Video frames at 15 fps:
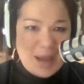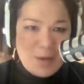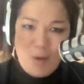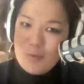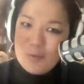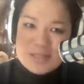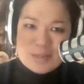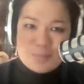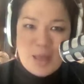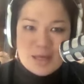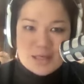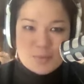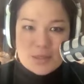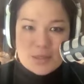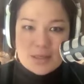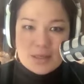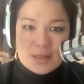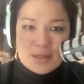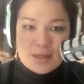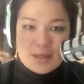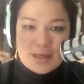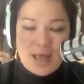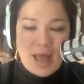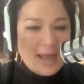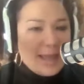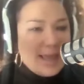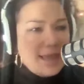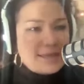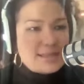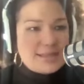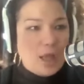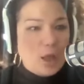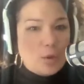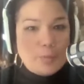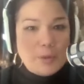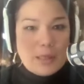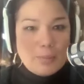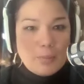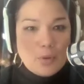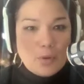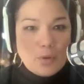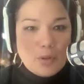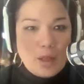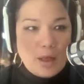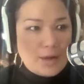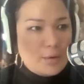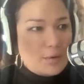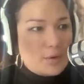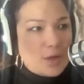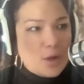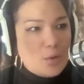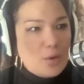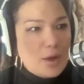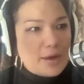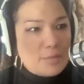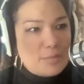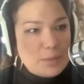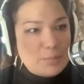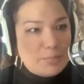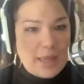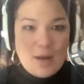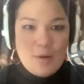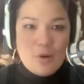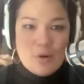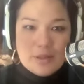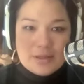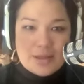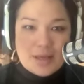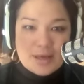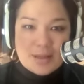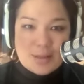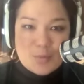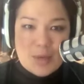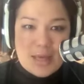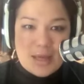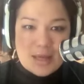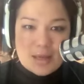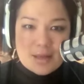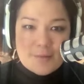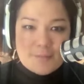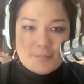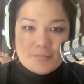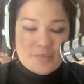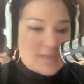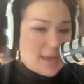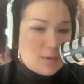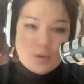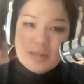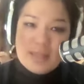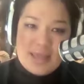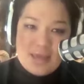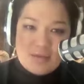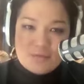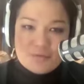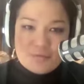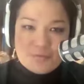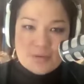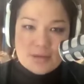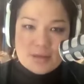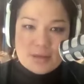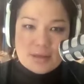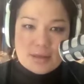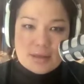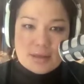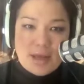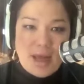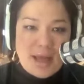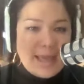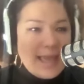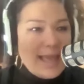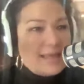They won't respect me. I can't tell people I don't know how to meet payroll at the end of the week. They will leave. I mm-hmm.